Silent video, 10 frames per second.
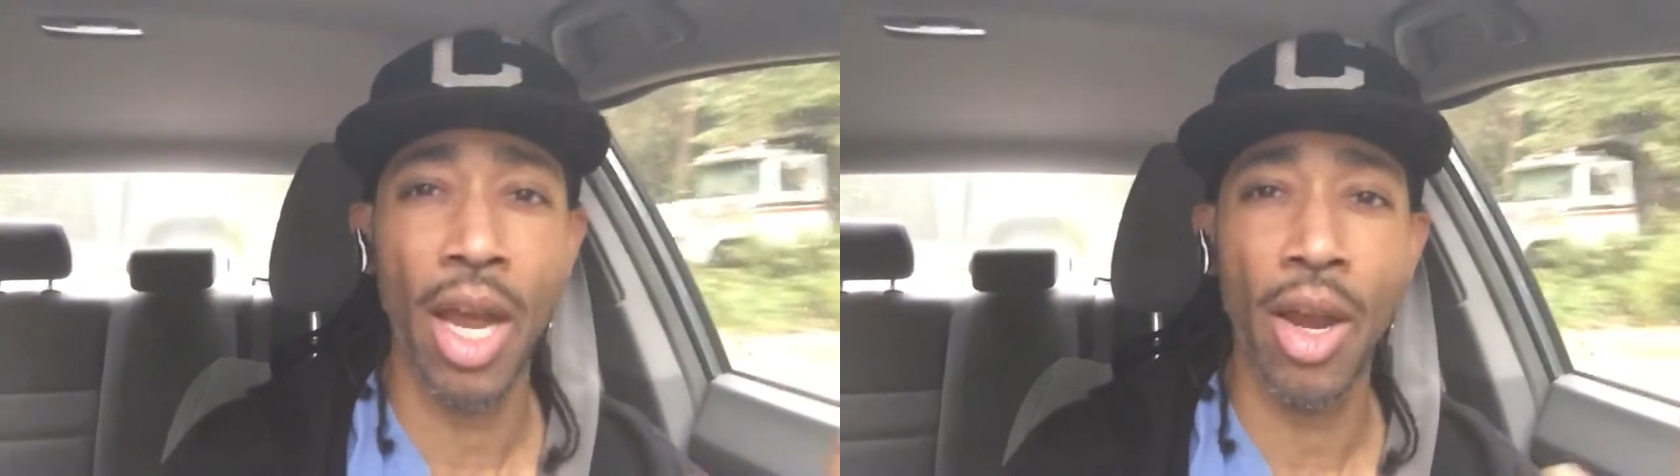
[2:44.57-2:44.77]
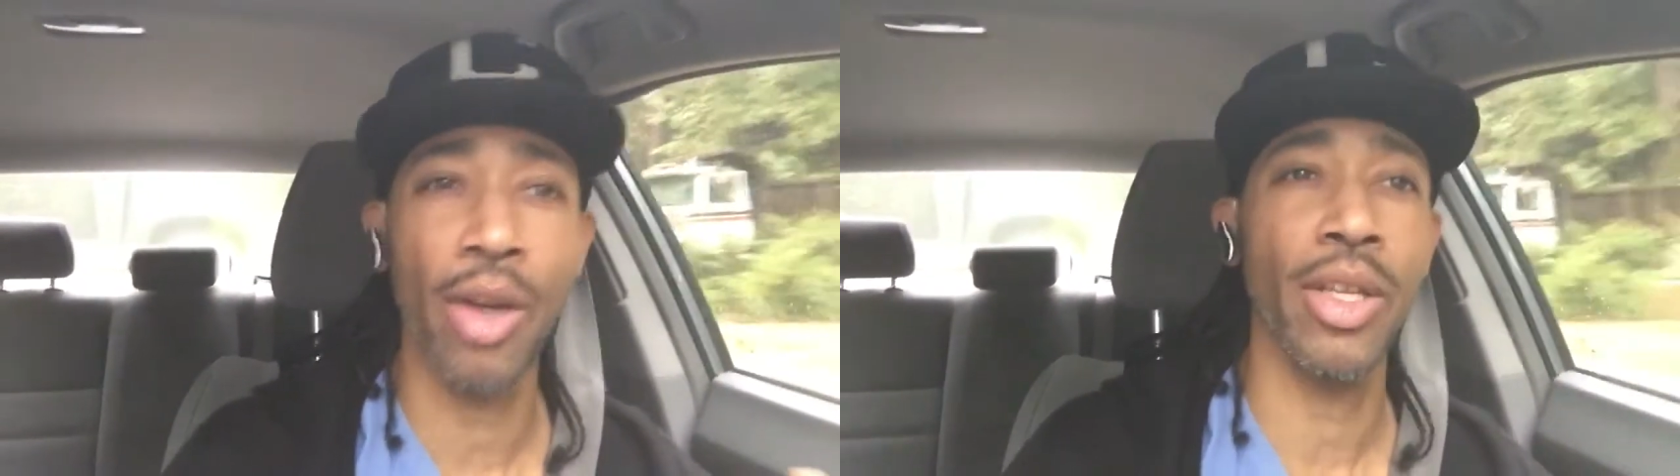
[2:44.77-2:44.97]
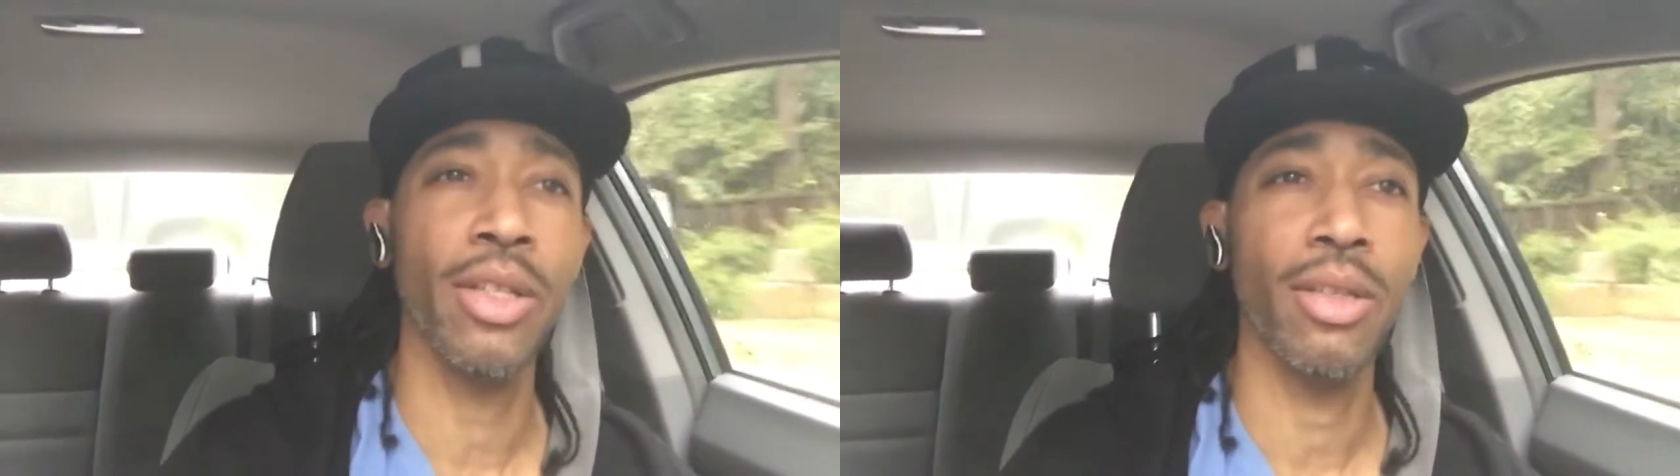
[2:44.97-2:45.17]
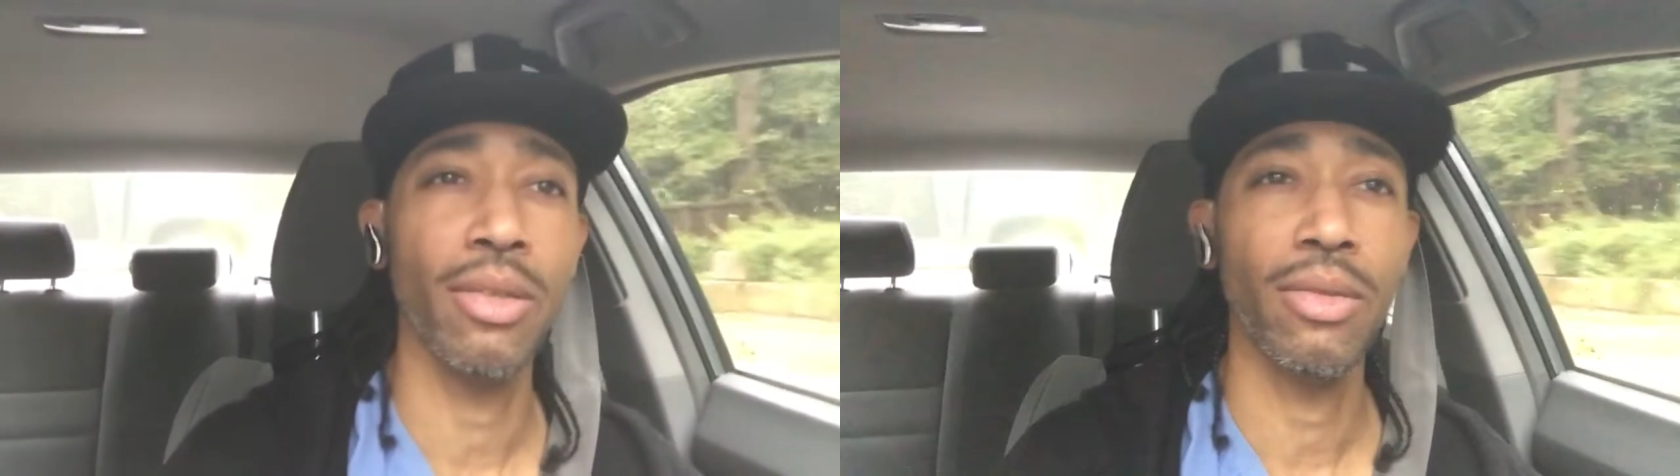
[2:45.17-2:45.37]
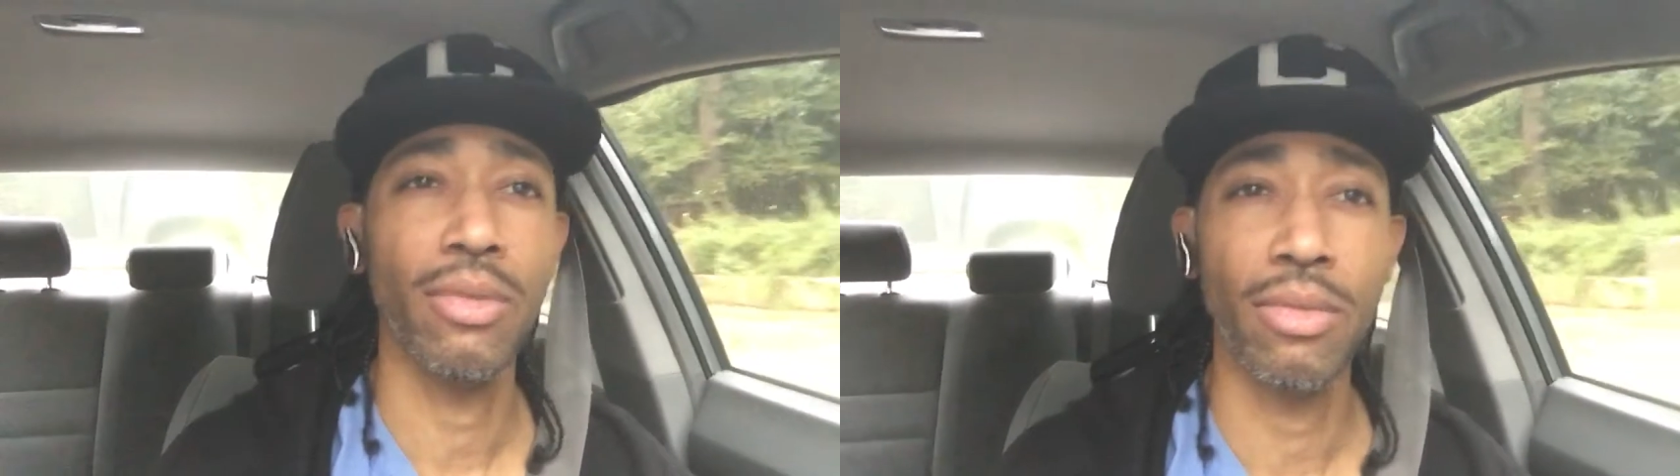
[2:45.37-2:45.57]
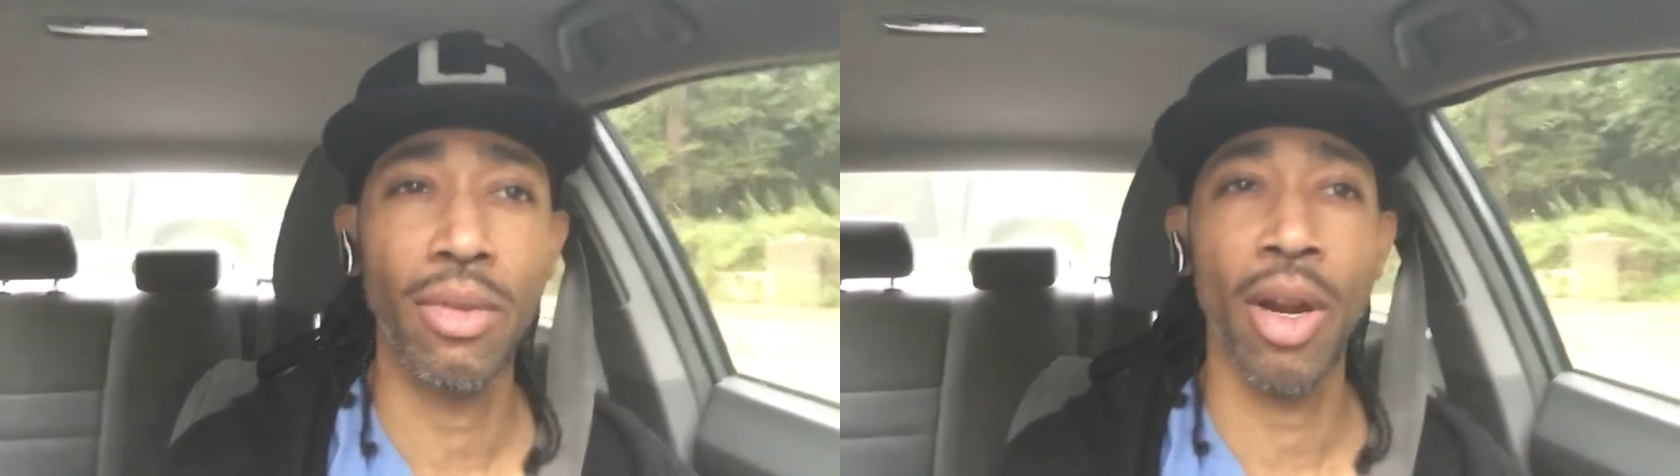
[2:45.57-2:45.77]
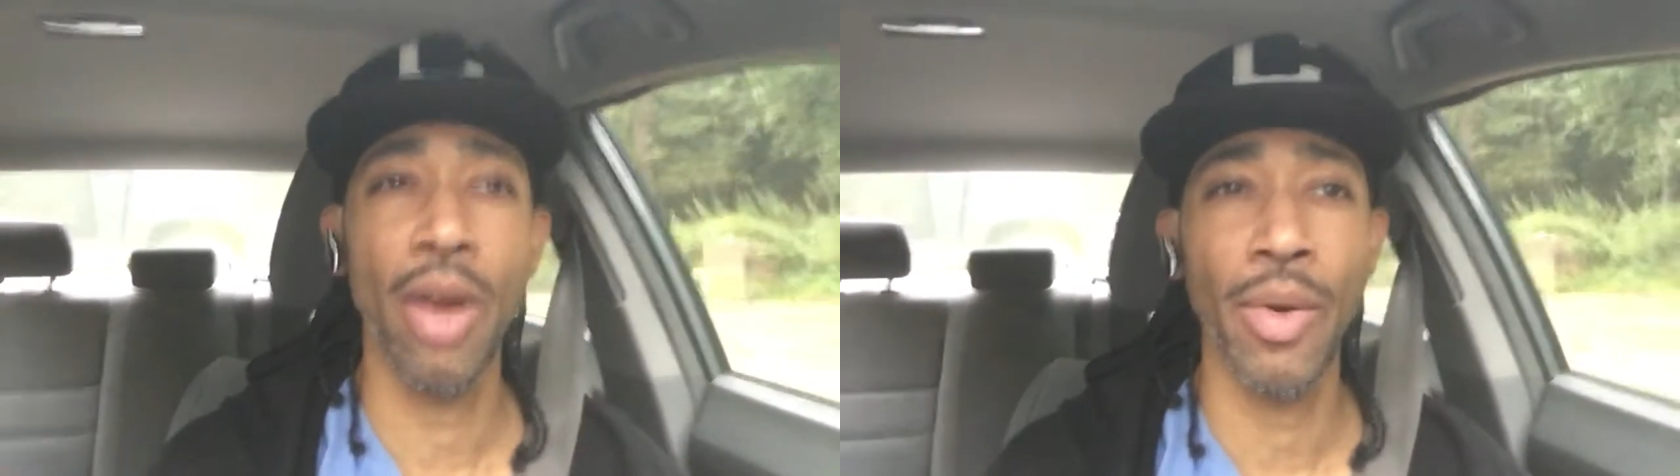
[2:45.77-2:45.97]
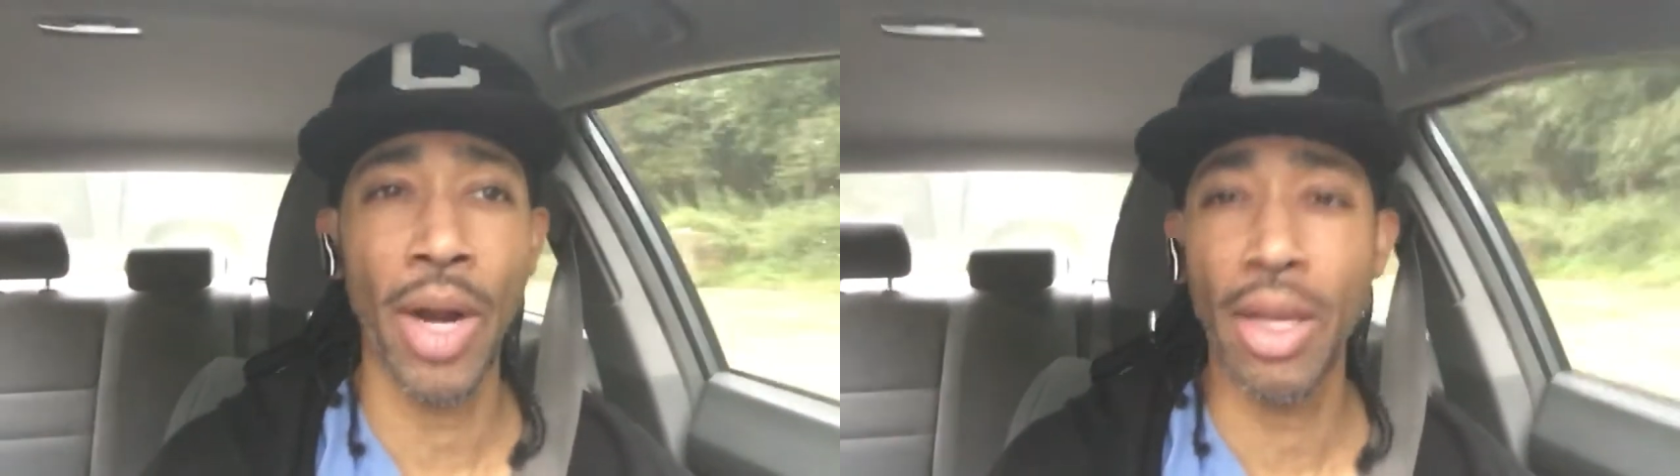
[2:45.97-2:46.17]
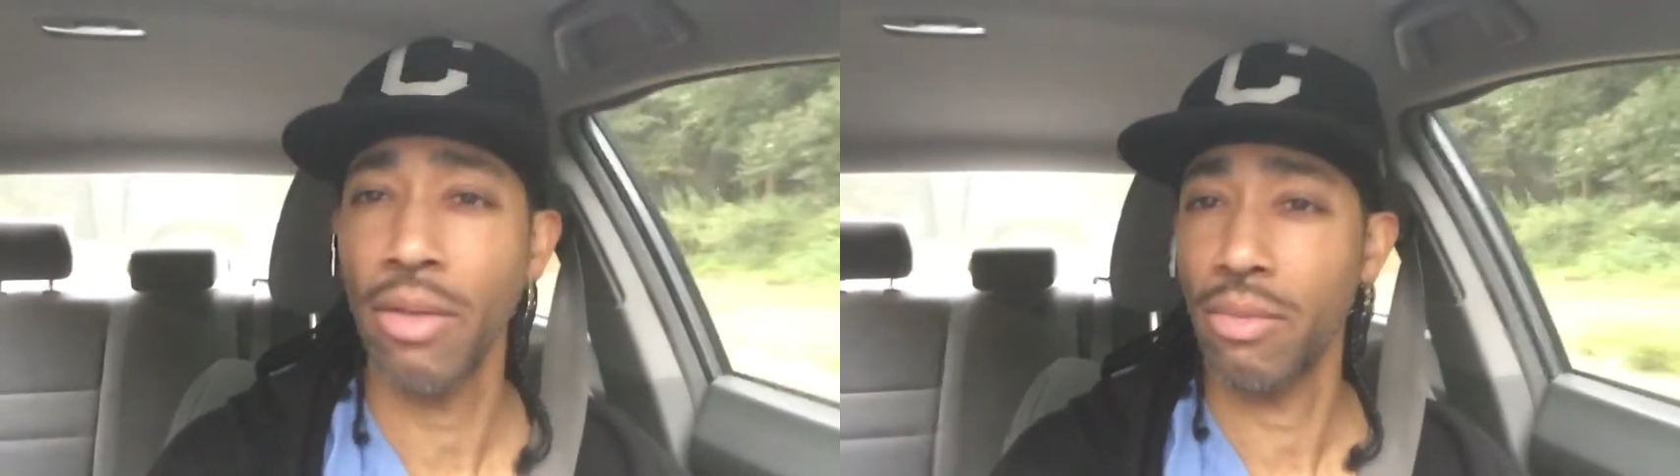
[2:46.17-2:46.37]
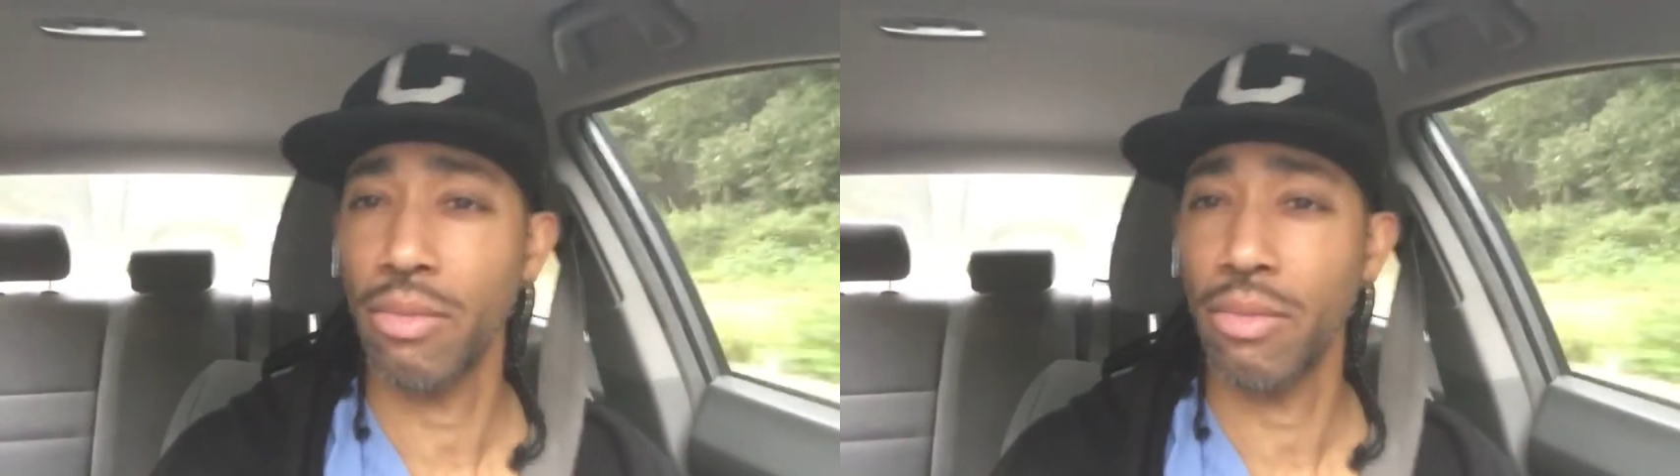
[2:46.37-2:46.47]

hierarchy, right?